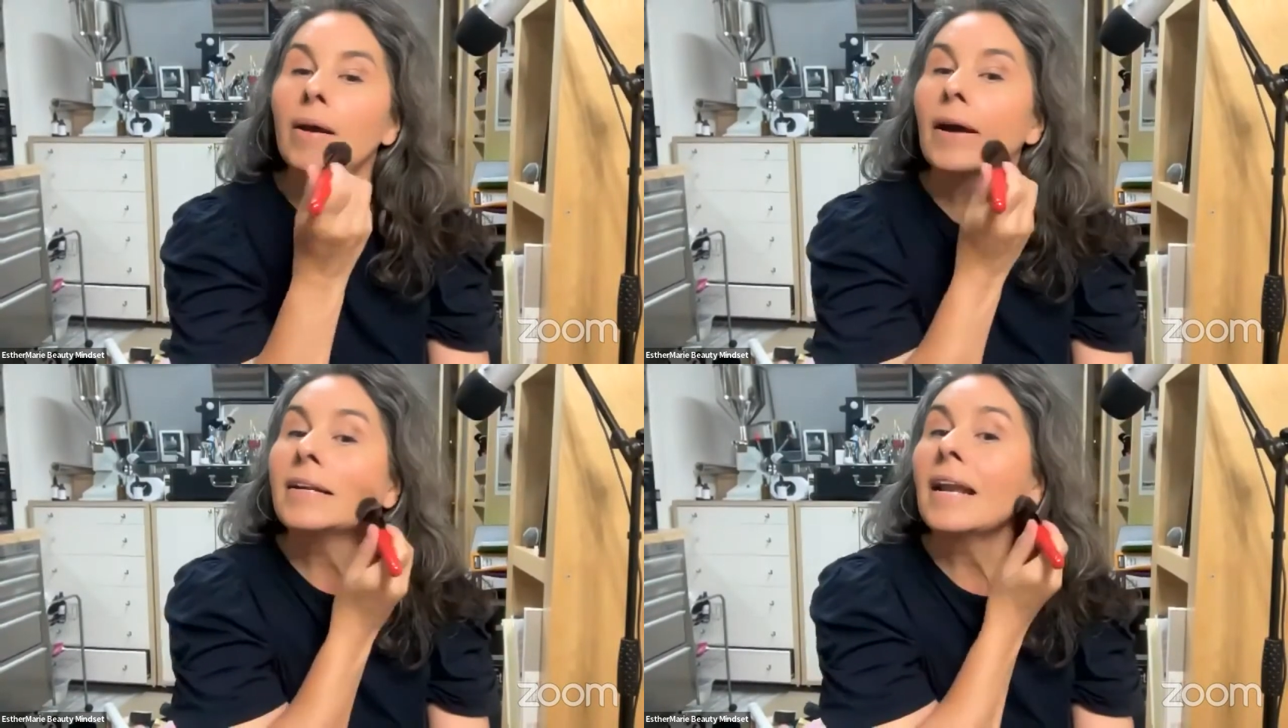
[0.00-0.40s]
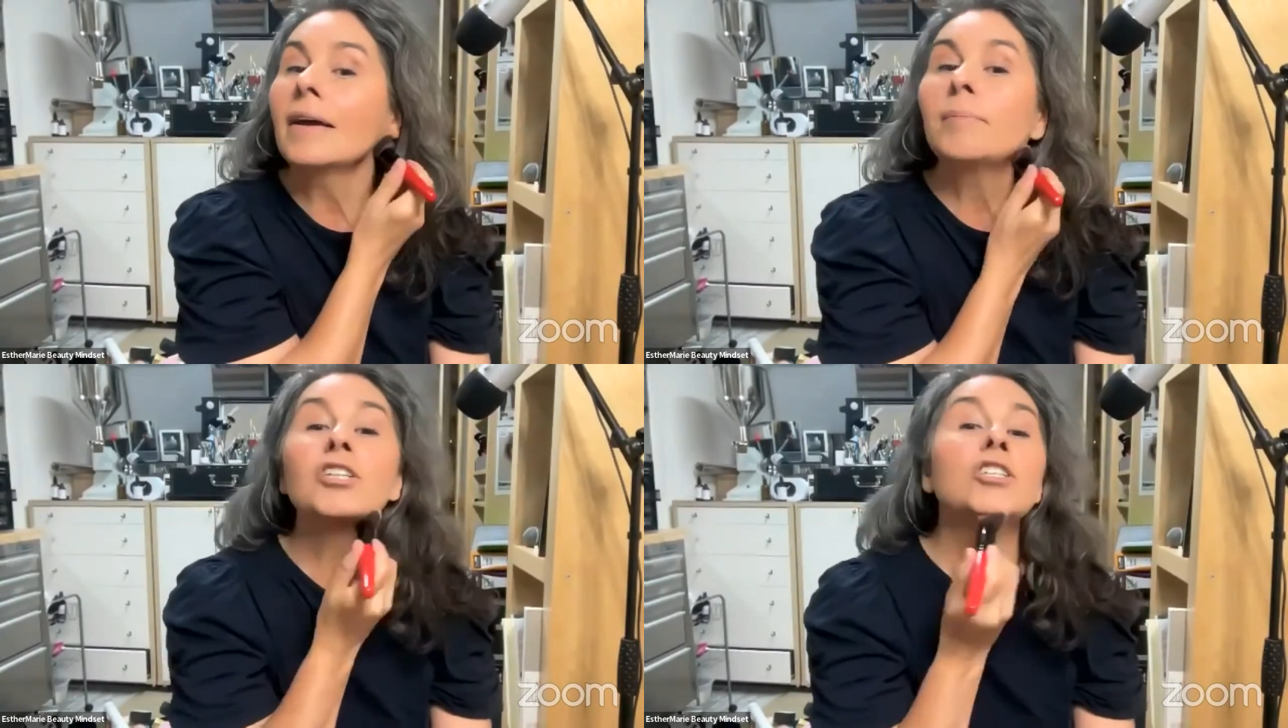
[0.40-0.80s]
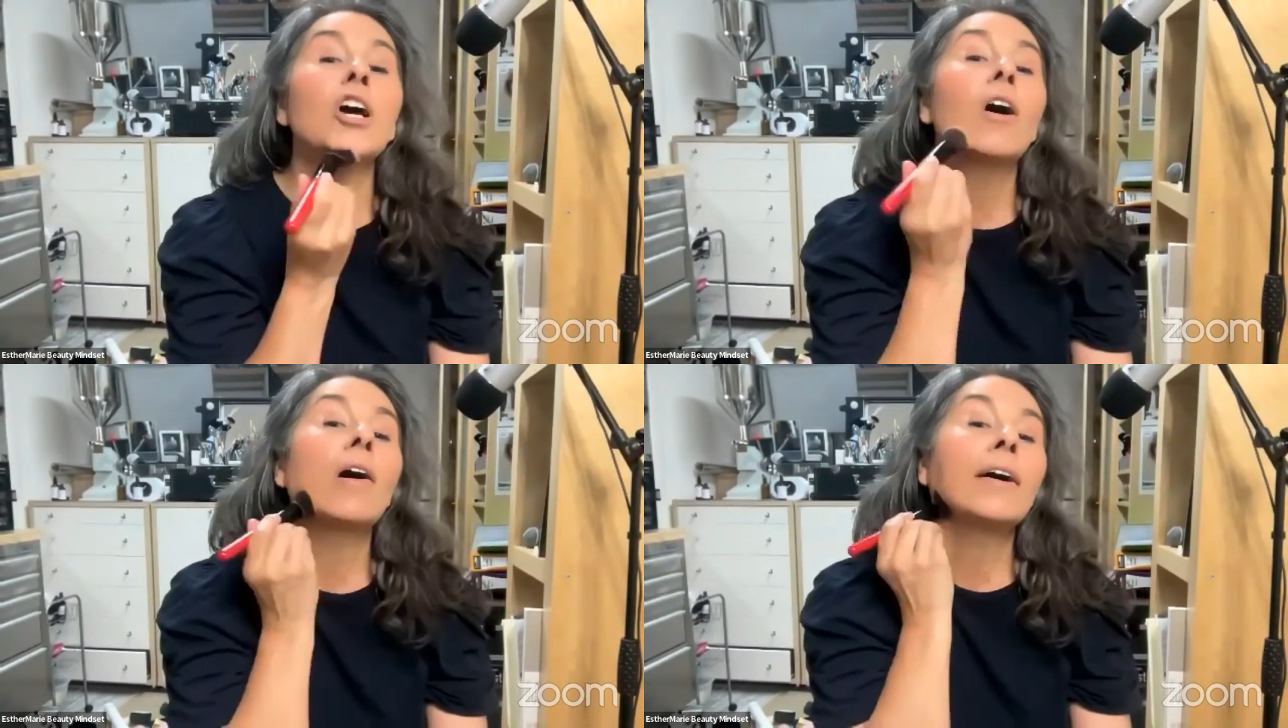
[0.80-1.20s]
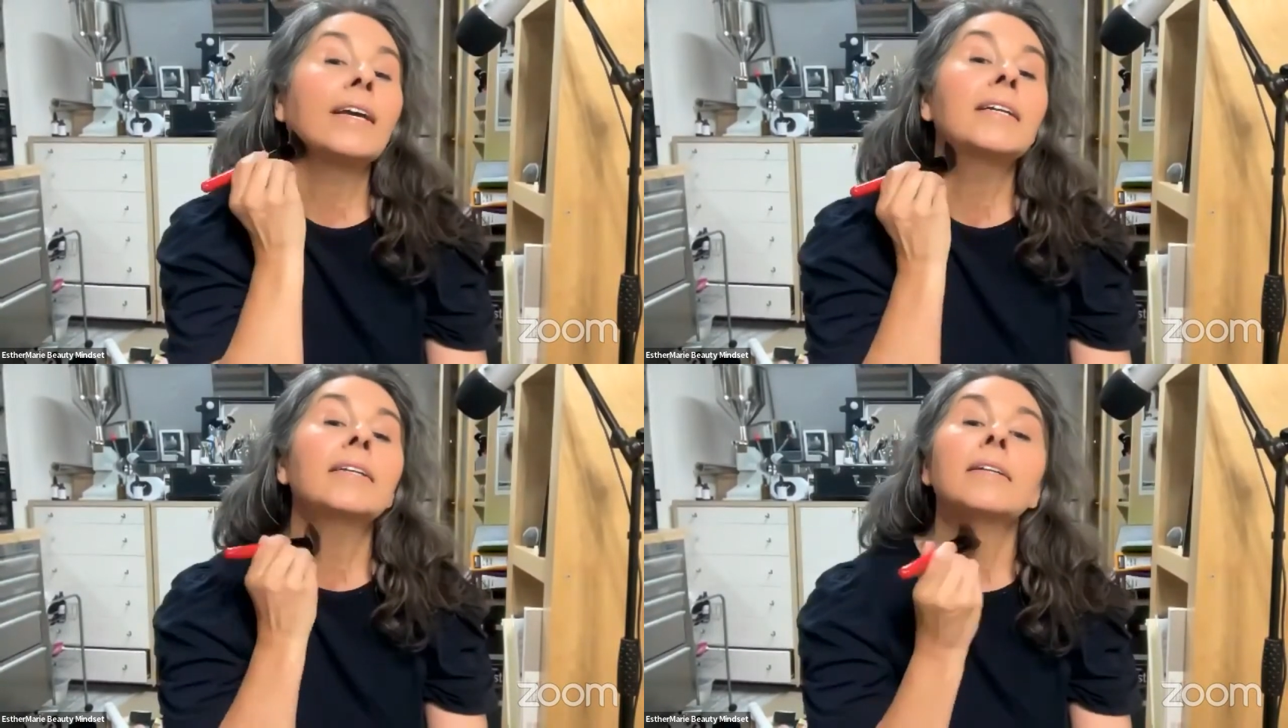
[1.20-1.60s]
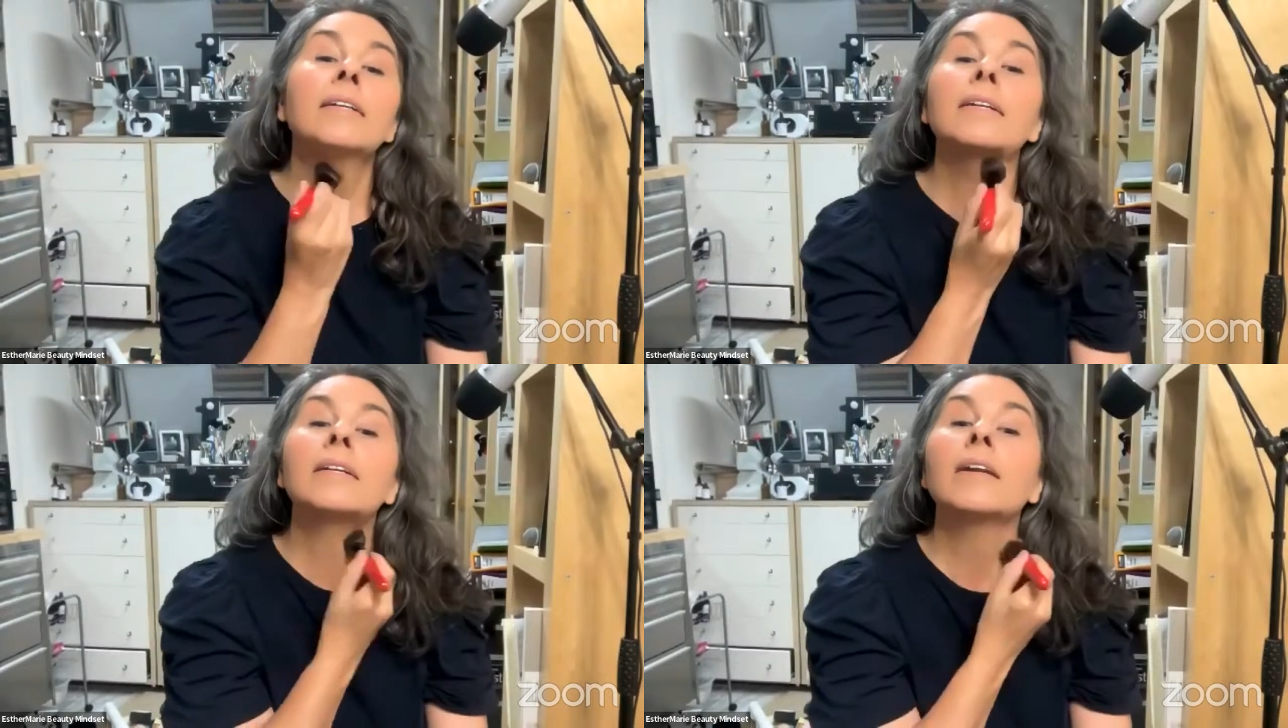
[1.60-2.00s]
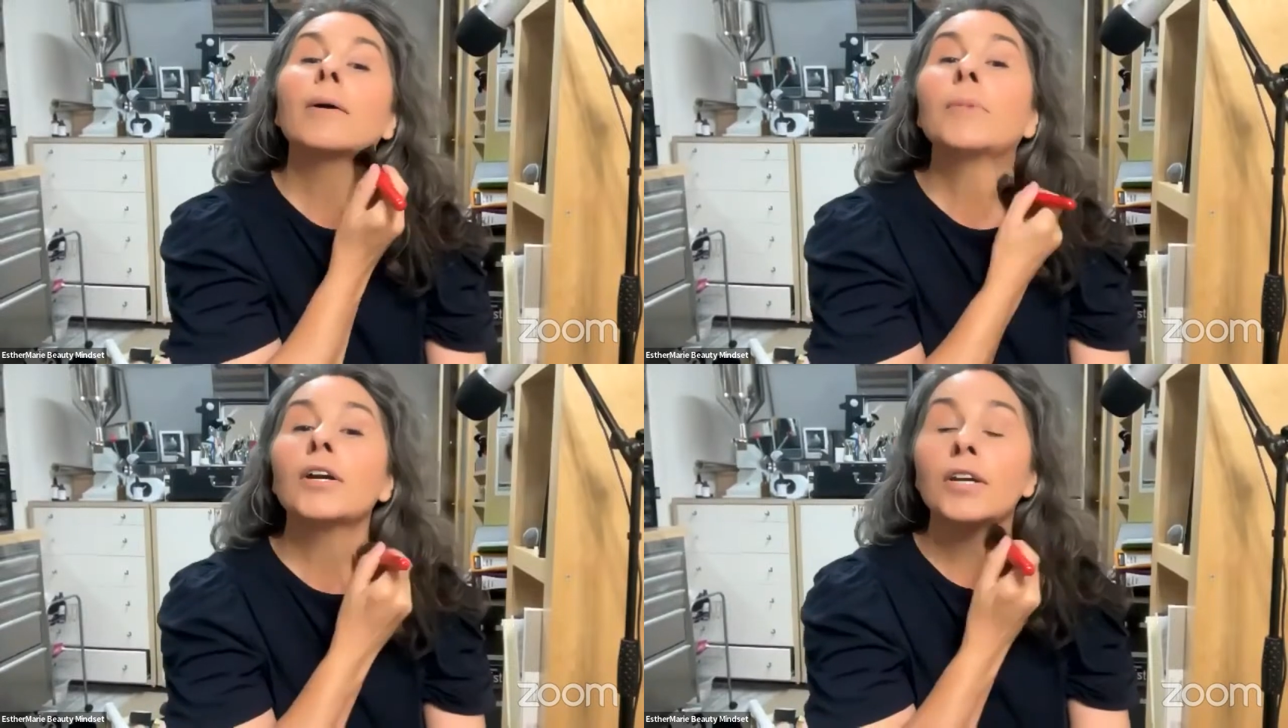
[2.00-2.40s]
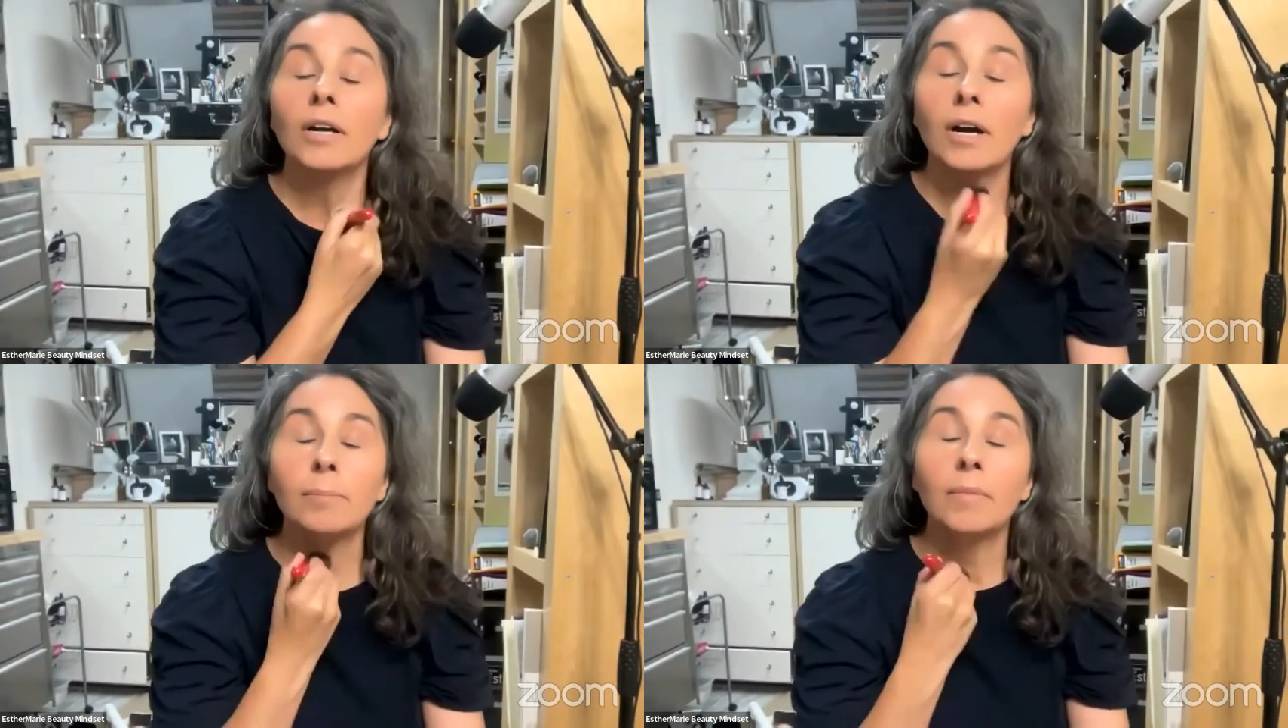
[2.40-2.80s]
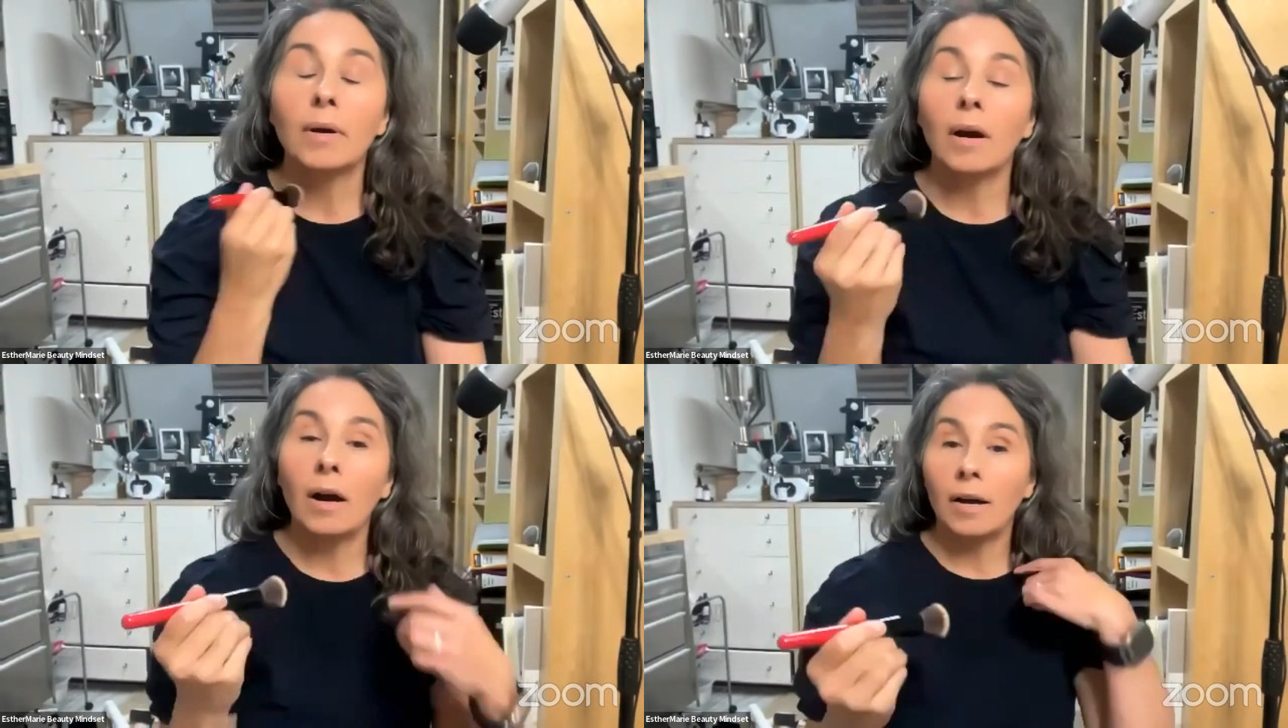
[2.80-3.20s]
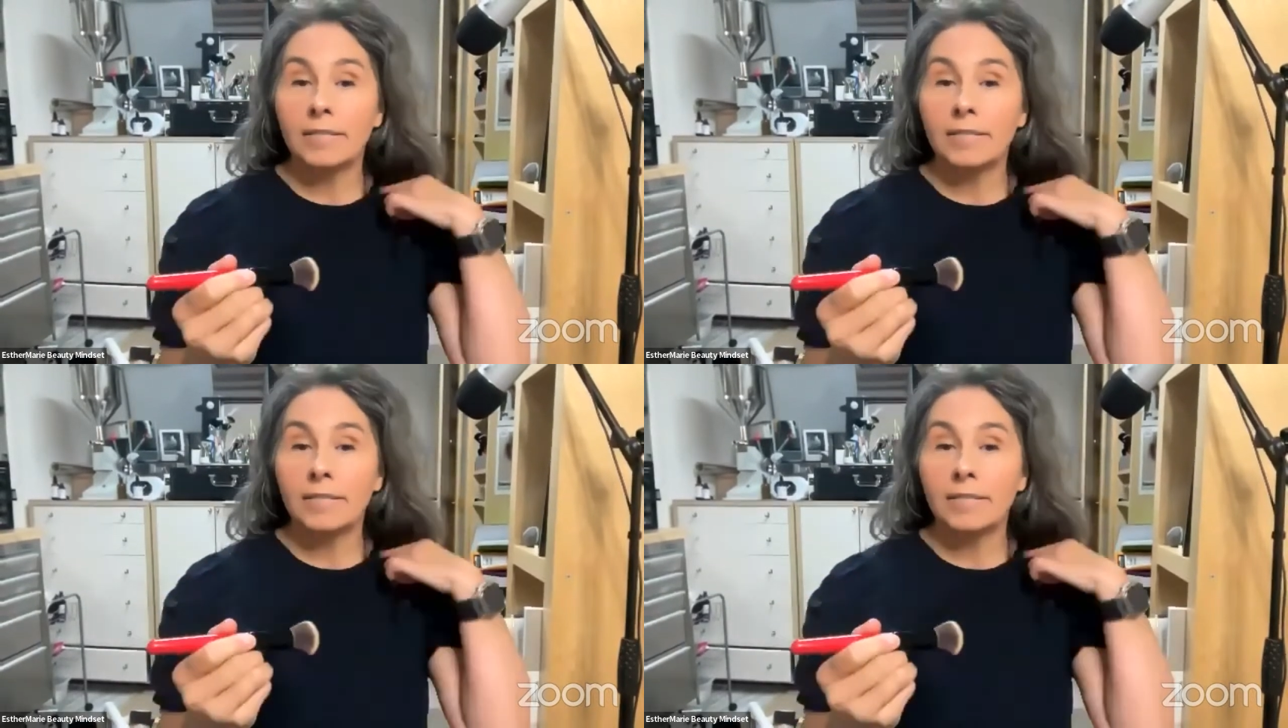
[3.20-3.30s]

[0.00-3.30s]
And now my shine, I